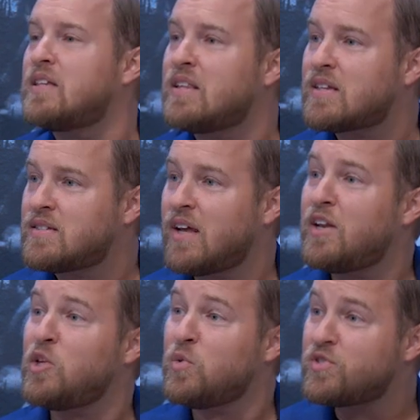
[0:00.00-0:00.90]
to the
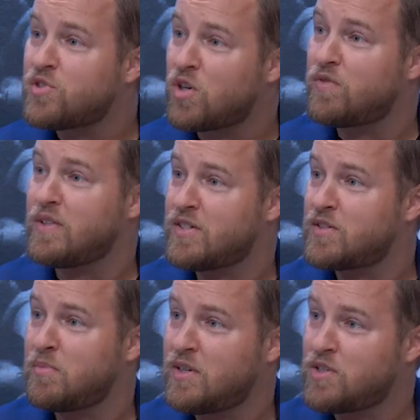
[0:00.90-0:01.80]
extent you serve in
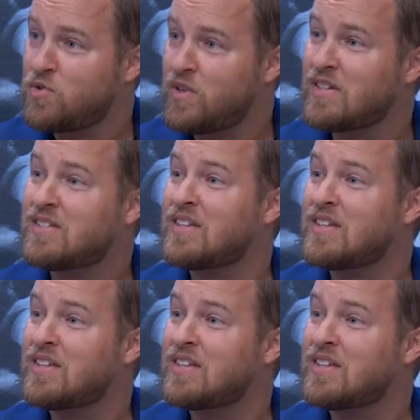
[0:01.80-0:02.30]
this ministry is